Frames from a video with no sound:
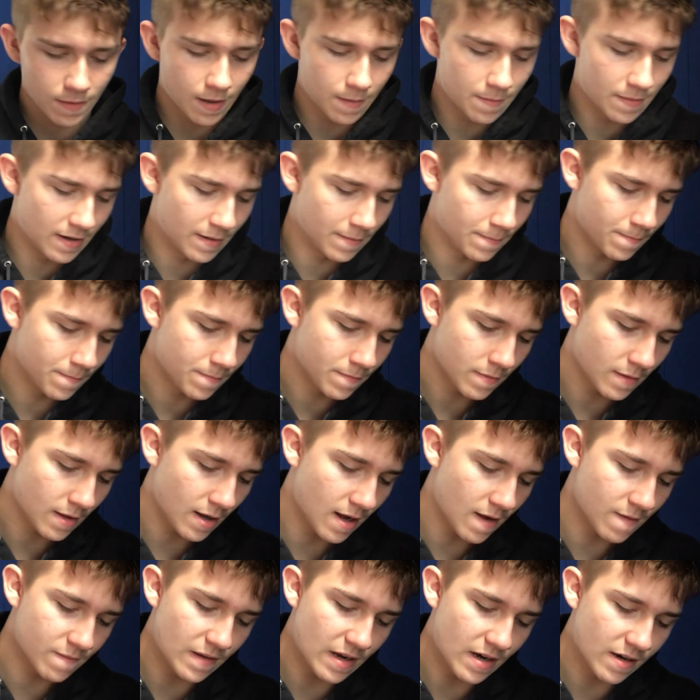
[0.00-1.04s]
I mean,
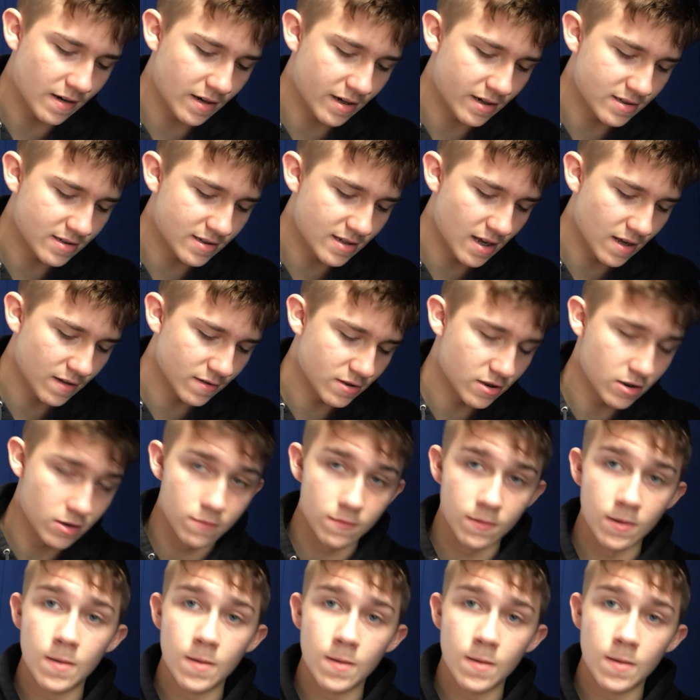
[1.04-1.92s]
I have Ariats now too,